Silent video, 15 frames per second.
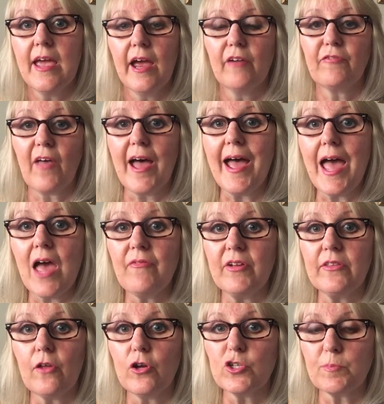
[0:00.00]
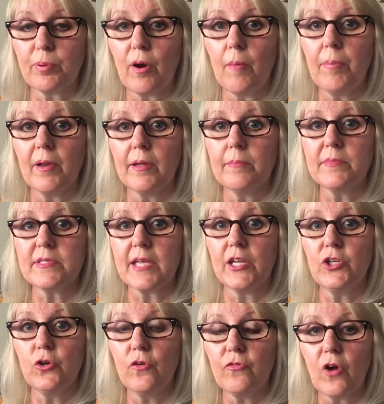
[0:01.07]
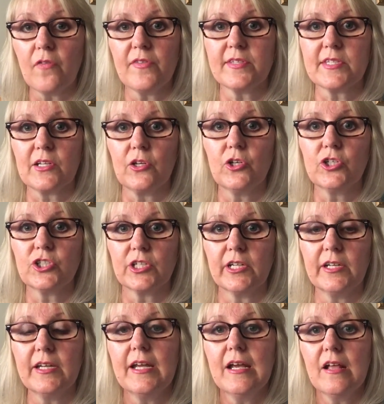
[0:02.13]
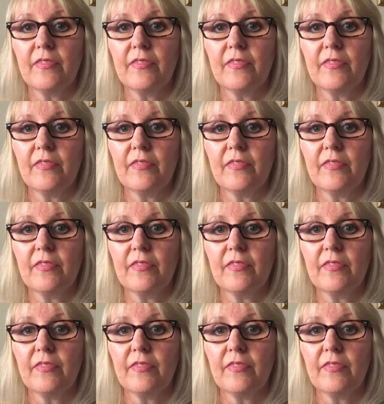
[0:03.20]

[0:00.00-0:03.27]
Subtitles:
if they're having those problems and you've got the solution,